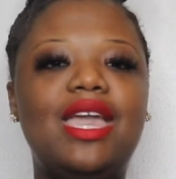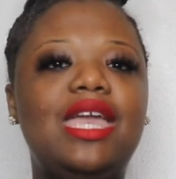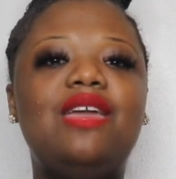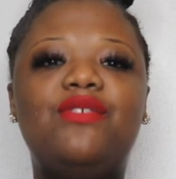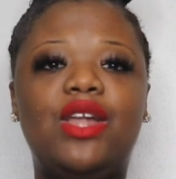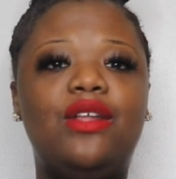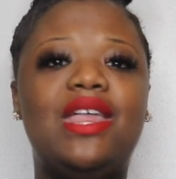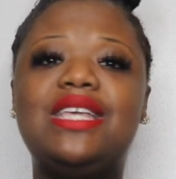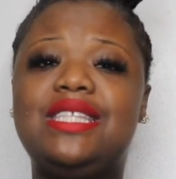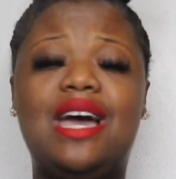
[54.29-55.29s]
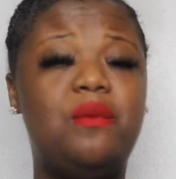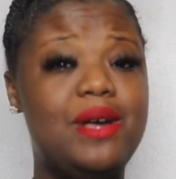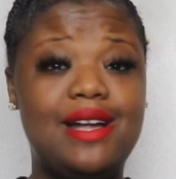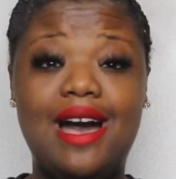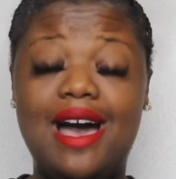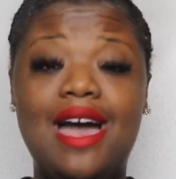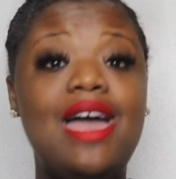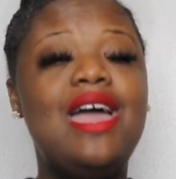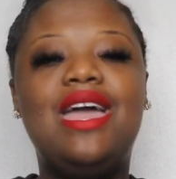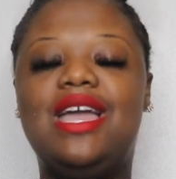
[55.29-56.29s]
Even though that's not what God
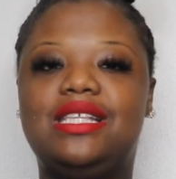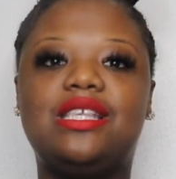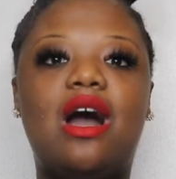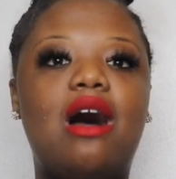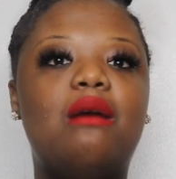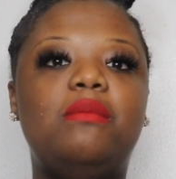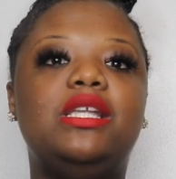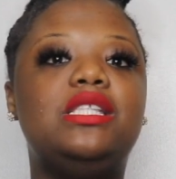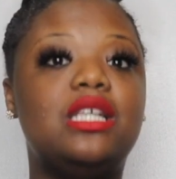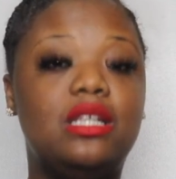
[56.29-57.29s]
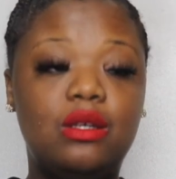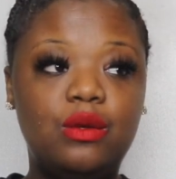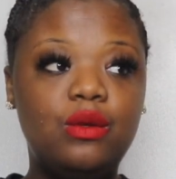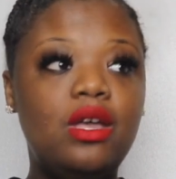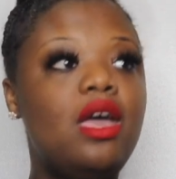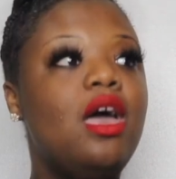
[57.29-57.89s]
has called me to do,